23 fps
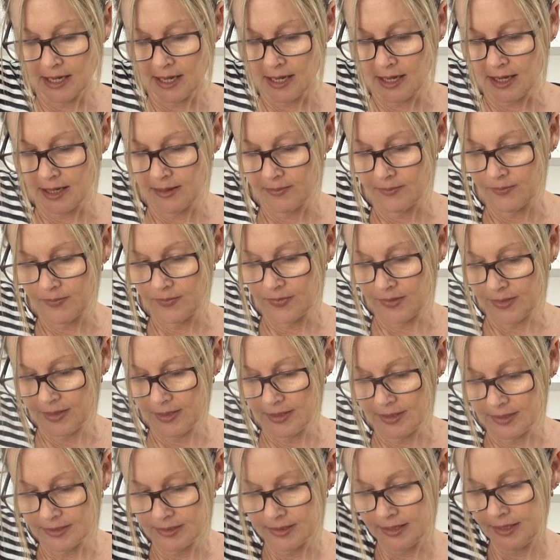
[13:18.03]

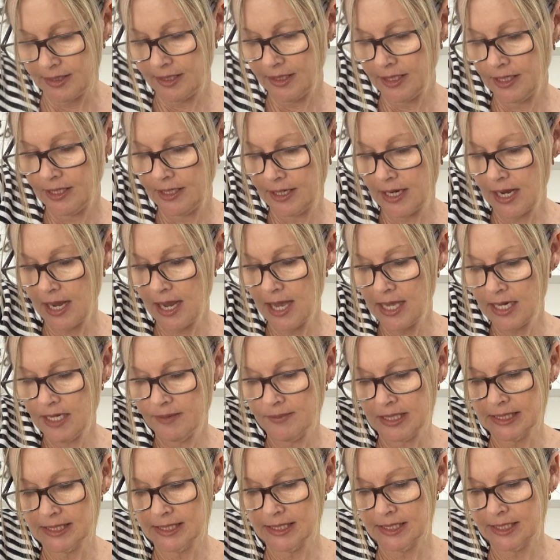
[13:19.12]
The honey
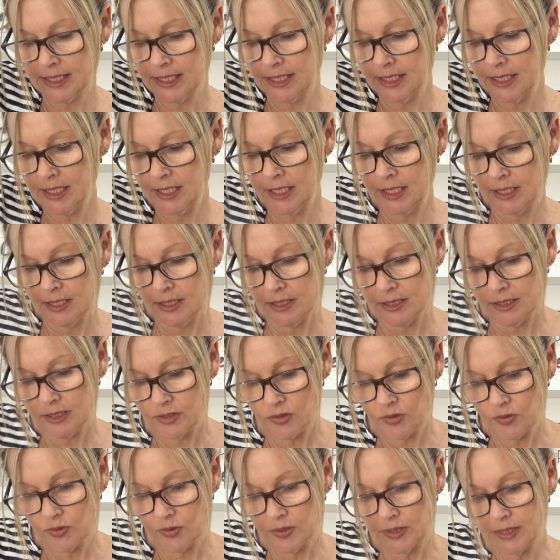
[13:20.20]
mustard
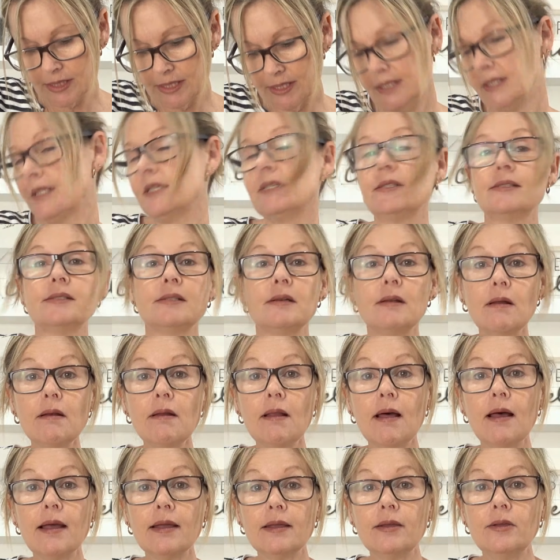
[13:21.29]
sauce is a lot
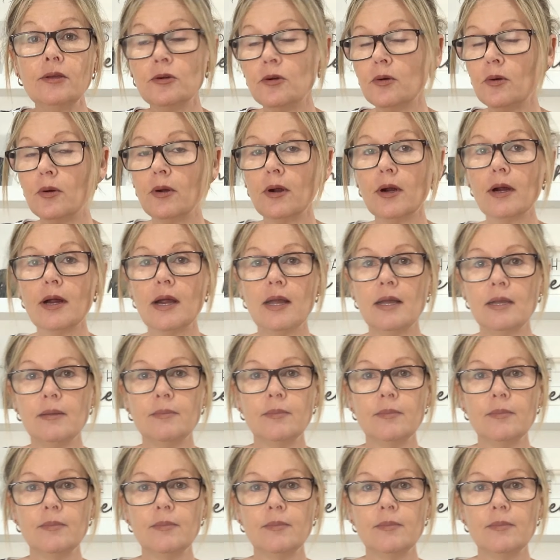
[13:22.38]
like your